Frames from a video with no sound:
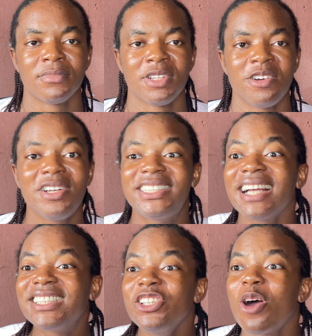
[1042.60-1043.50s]

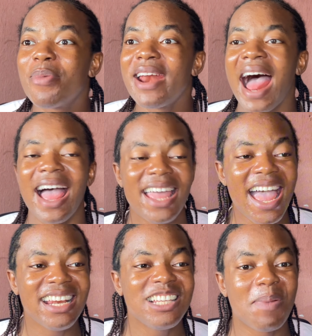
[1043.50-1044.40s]
Rejecting your brother,
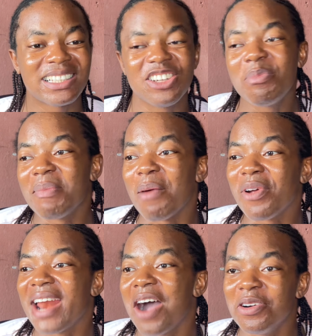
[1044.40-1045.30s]
this person not be my
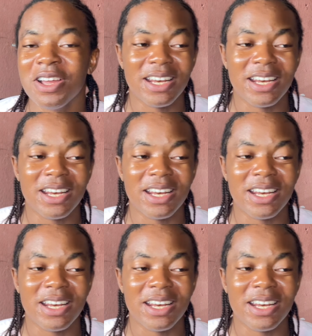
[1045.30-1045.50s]
brother.